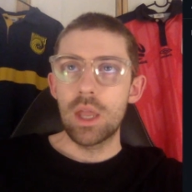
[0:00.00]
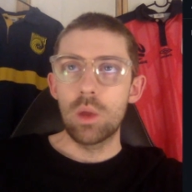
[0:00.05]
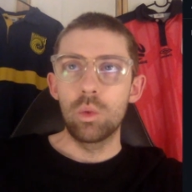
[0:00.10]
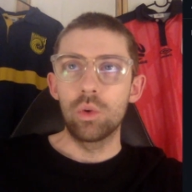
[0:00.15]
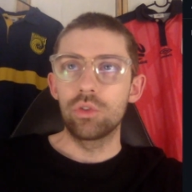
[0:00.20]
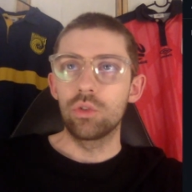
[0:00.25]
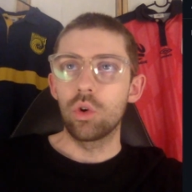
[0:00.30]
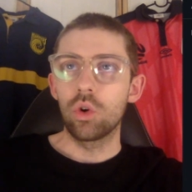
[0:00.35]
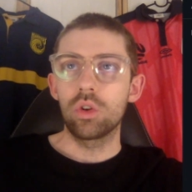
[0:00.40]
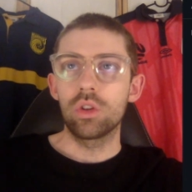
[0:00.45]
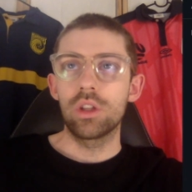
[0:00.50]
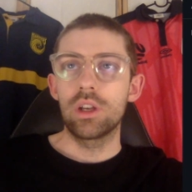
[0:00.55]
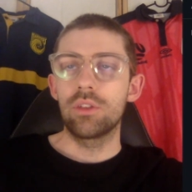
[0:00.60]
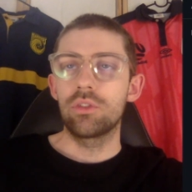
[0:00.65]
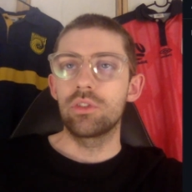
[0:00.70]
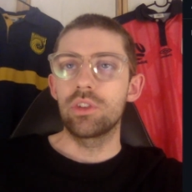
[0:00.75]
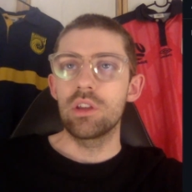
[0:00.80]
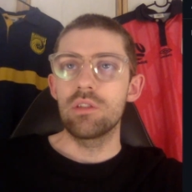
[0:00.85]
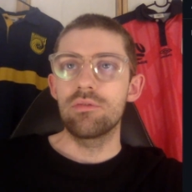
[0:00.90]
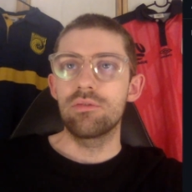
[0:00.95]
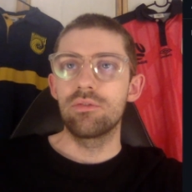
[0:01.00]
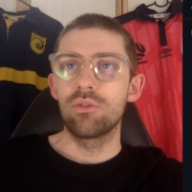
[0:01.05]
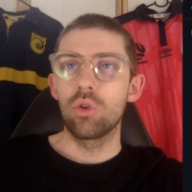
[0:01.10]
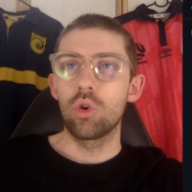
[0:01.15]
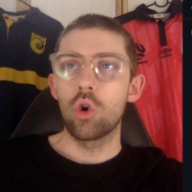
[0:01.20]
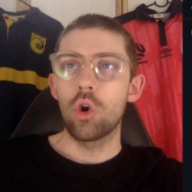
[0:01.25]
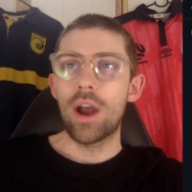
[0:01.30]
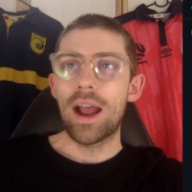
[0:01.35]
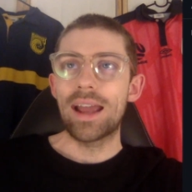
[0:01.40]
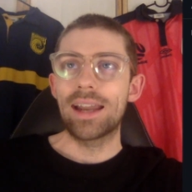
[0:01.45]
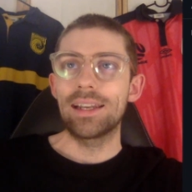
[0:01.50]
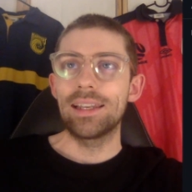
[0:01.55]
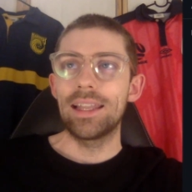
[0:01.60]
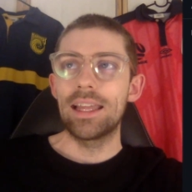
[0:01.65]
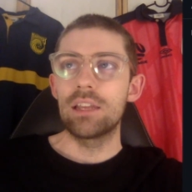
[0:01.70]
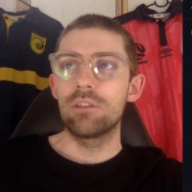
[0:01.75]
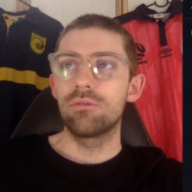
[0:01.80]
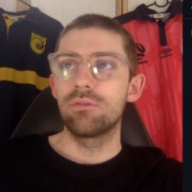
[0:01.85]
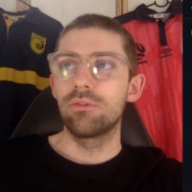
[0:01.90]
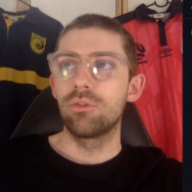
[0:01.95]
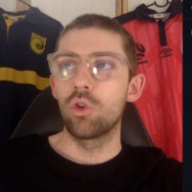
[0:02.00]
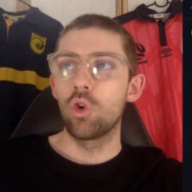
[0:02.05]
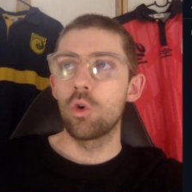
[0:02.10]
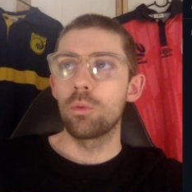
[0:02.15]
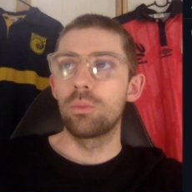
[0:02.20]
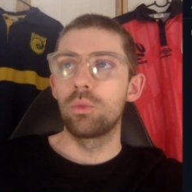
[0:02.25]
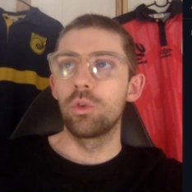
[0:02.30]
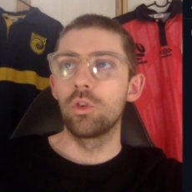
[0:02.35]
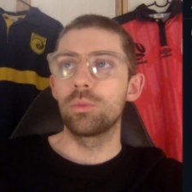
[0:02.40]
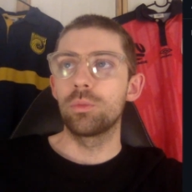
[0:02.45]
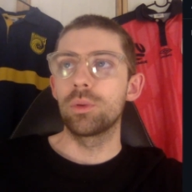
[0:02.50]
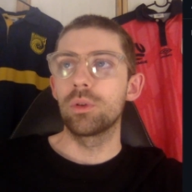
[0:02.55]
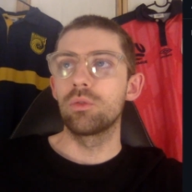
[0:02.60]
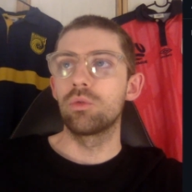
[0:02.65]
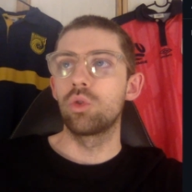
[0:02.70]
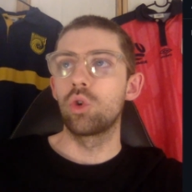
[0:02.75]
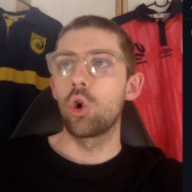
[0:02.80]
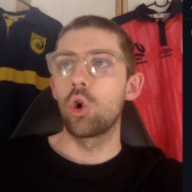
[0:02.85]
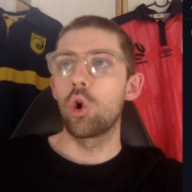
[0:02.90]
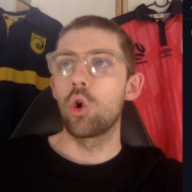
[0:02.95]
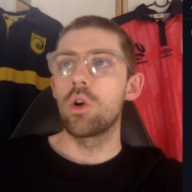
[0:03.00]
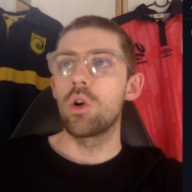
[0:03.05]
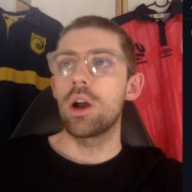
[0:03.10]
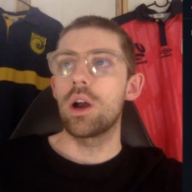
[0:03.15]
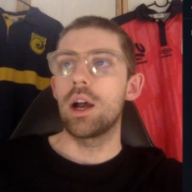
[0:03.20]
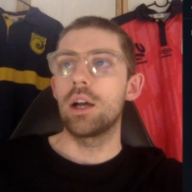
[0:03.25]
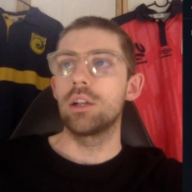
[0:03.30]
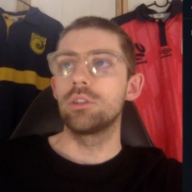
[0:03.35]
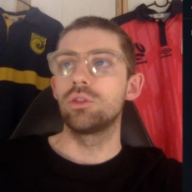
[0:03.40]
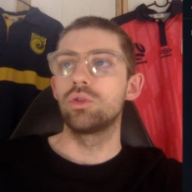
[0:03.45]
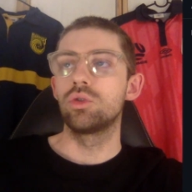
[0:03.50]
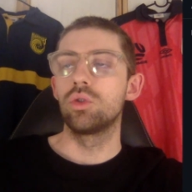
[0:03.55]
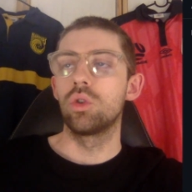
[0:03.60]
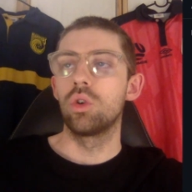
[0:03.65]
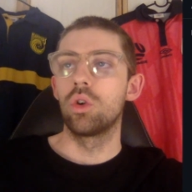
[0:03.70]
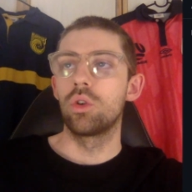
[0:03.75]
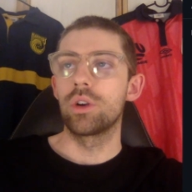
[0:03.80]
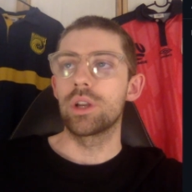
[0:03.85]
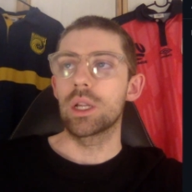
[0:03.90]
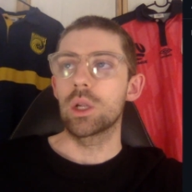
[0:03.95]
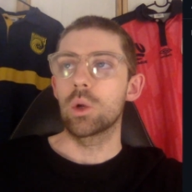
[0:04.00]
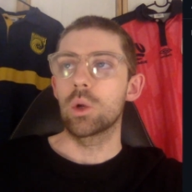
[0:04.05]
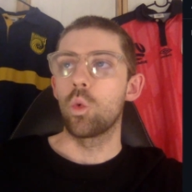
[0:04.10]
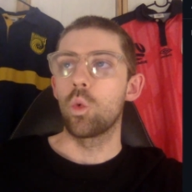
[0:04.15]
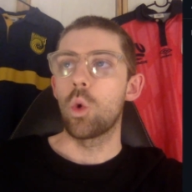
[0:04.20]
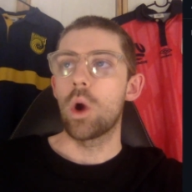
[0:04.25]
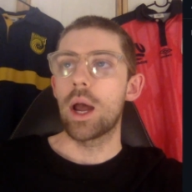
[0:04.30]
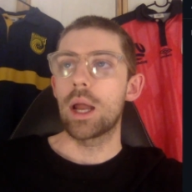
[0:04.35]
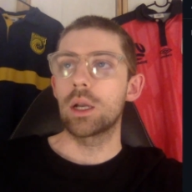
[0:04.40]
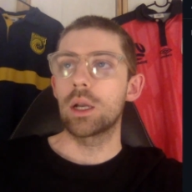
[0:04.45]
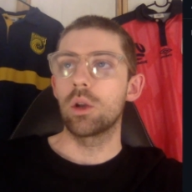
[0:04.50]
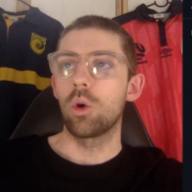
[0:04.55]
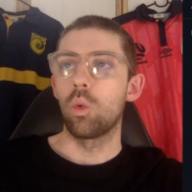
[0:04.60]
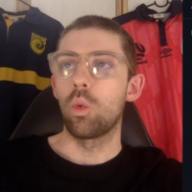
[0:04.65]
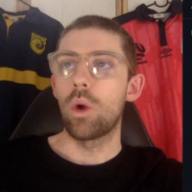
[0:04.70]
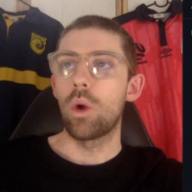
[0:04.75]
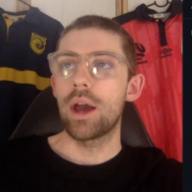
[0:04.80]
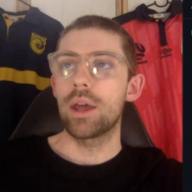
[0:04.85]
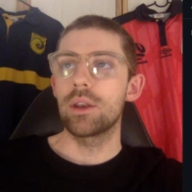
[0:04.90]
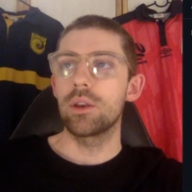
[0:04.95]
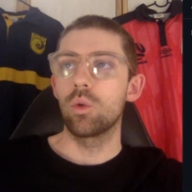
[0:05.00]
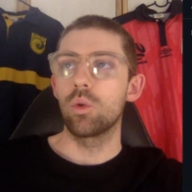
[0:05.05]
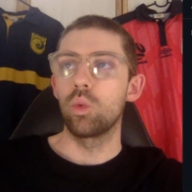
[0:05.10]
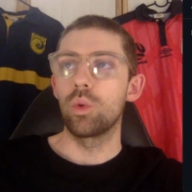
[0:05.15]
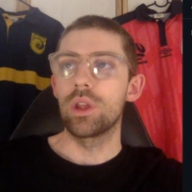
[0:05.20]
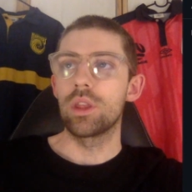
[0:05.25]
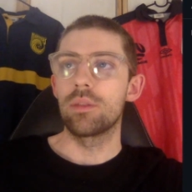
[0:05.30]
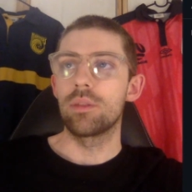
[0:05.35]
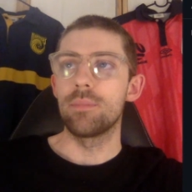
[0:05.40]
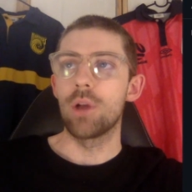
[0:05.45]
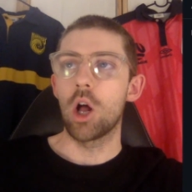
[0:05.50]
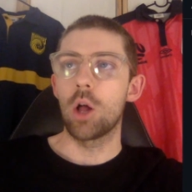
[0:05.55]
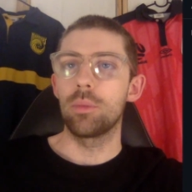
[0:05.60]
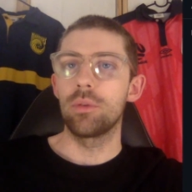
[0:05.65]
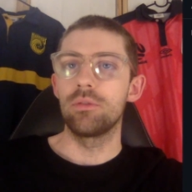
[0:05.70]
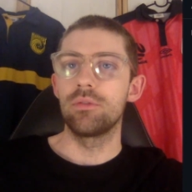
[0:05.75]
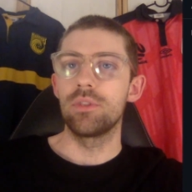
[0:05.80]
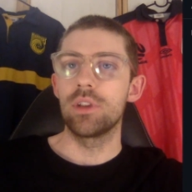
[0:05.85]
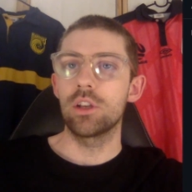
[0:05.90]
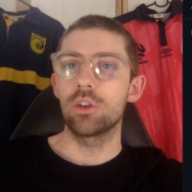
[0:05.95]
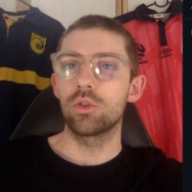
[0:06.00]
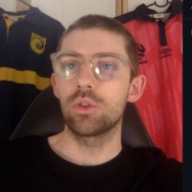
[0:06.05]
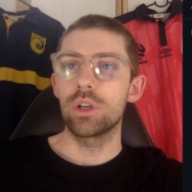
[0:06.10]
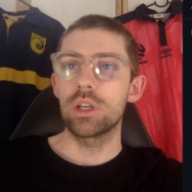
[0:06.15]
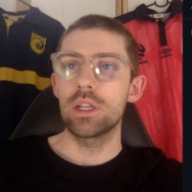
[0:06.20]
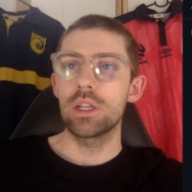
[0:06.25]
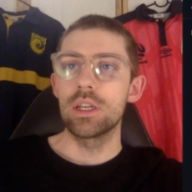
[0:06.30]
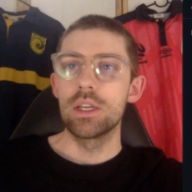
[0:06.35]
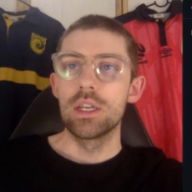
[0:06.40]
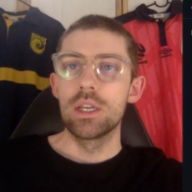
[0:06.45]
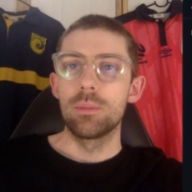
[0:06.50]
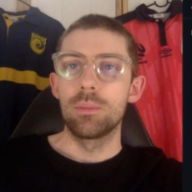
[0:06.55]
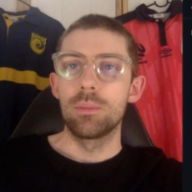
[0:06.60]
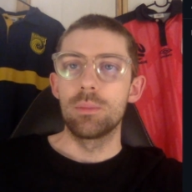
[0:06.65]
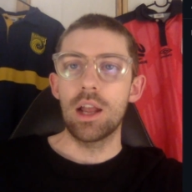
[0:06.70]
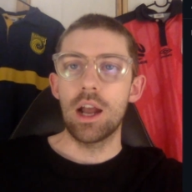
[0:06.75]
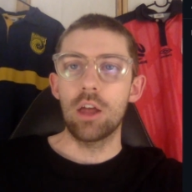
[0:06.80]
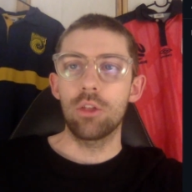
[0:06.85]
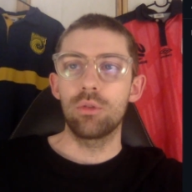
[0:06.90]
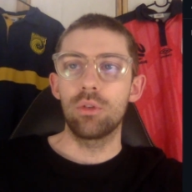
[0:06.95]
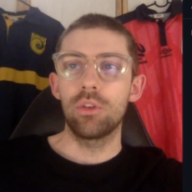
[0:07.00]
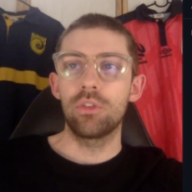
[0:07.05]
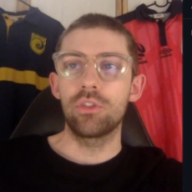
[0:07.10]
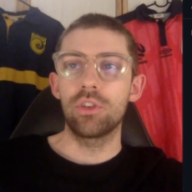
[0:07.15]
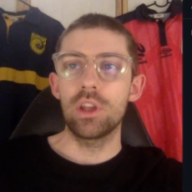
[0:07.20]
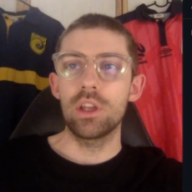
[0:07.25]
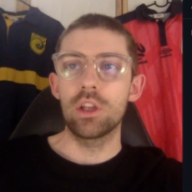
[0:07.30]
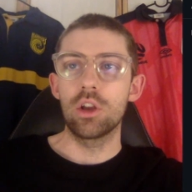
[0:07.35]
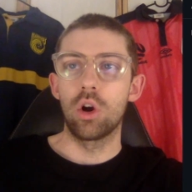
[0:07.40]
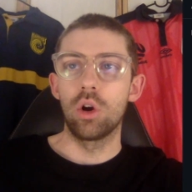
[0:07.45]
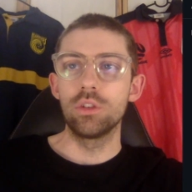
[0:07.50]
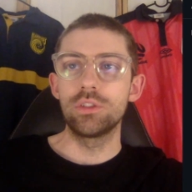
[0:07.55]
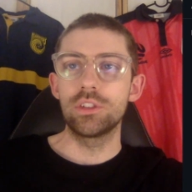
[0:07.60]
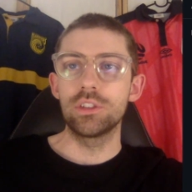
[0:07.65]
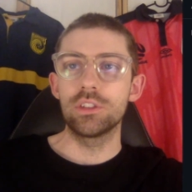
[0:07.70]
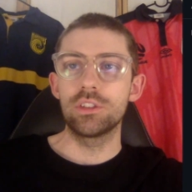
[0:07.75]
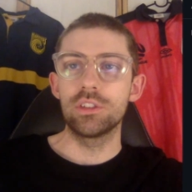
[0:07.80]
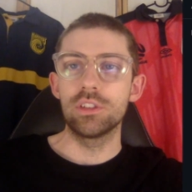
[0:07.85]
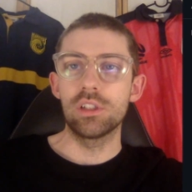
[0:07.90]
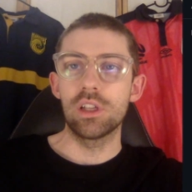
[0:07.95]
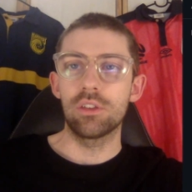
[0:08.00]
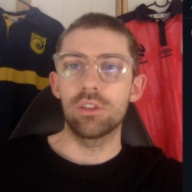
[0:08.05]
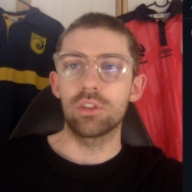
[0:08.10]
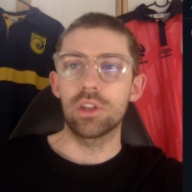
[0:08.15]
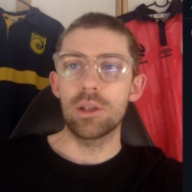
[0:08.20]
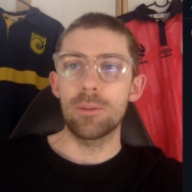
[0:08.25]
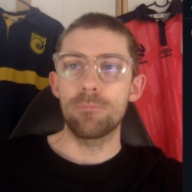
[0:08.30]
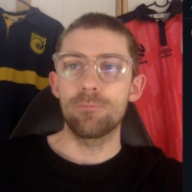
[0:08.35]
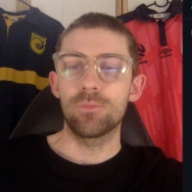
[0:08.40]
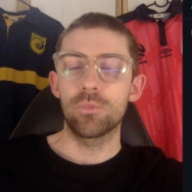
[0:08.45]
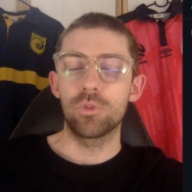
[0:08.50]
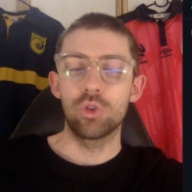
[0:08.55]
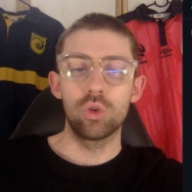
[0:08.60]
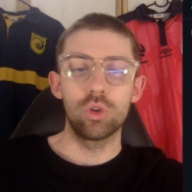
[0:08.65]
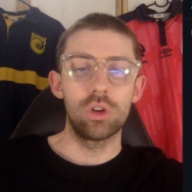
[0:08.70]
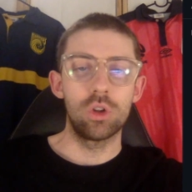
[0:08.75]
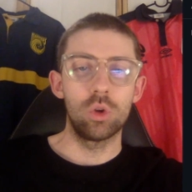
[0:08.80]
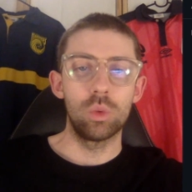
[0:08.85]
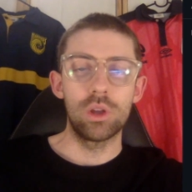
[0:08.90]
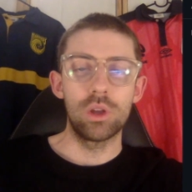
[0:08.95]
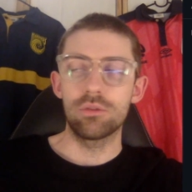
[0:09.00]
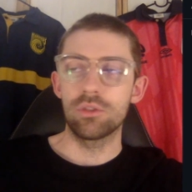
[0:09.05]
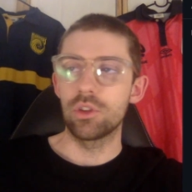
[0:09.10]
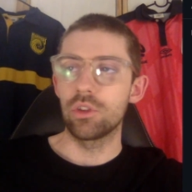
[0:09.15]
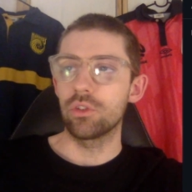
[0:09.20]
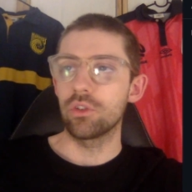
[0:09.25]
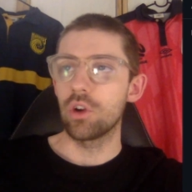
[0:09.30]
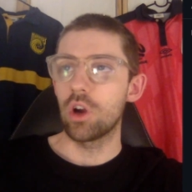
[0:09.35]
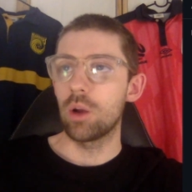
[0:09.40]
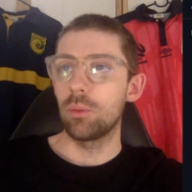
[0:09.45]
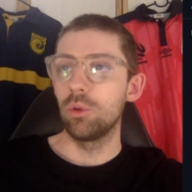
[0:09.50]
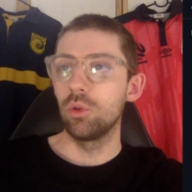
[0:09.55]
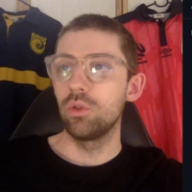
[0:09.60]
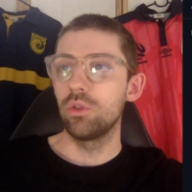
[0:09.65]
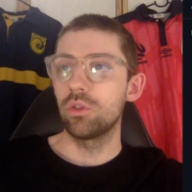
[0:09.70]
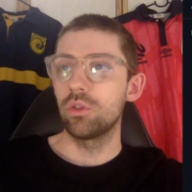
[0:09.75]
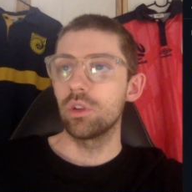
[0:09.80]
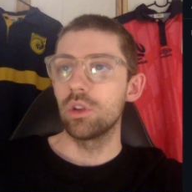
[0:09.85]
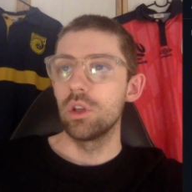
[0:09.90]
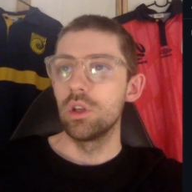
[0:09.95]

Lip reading: was Auckland FC 4, Adelaide 4, Brisbane Roar drawing 1-1 with Melbourne victory. Macarthur FC hosting Sydney FC, 2-0 win for the Sky Blues.